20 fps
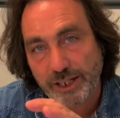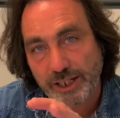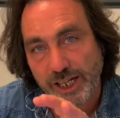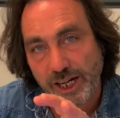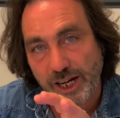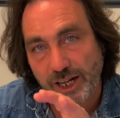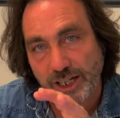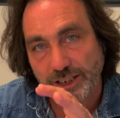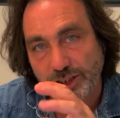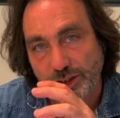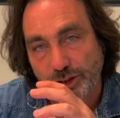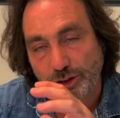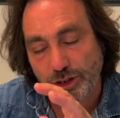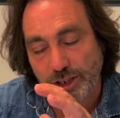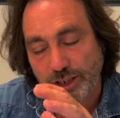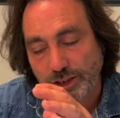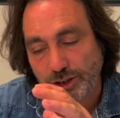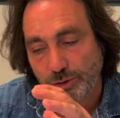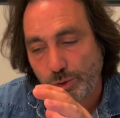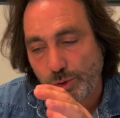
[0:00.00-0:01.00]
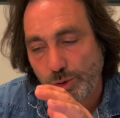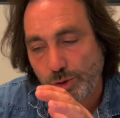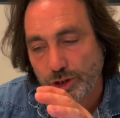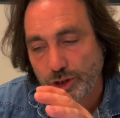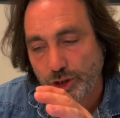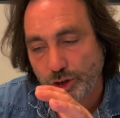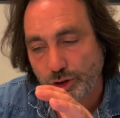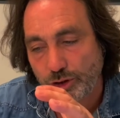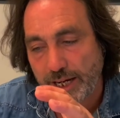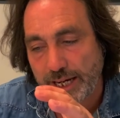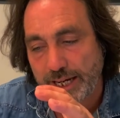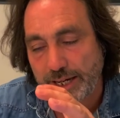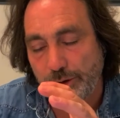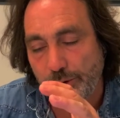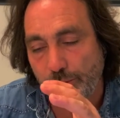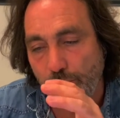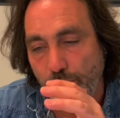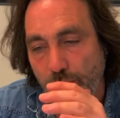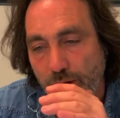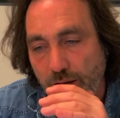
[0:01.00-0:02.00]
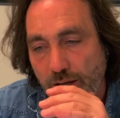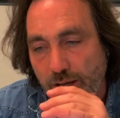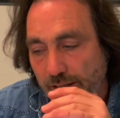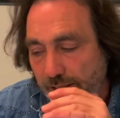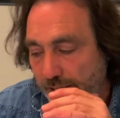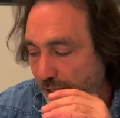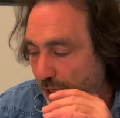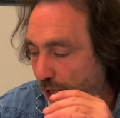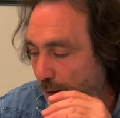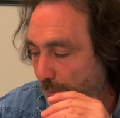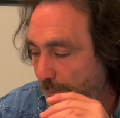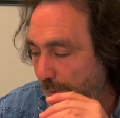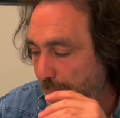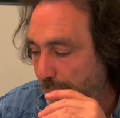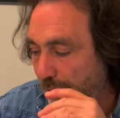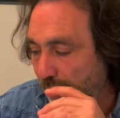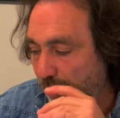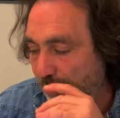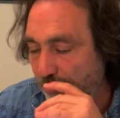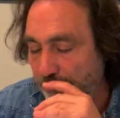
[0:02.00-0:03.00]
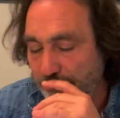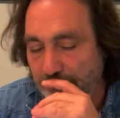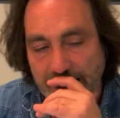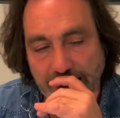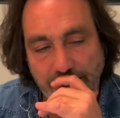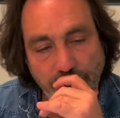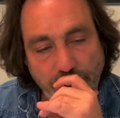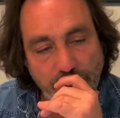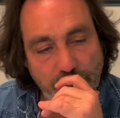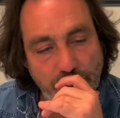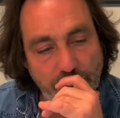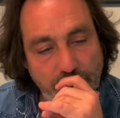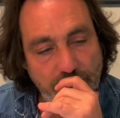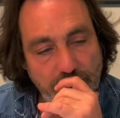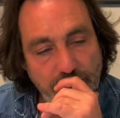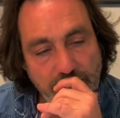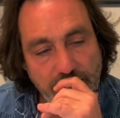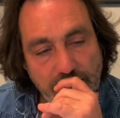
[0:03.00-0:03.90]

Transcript: guides are trying to orchestrate your karmic path around you.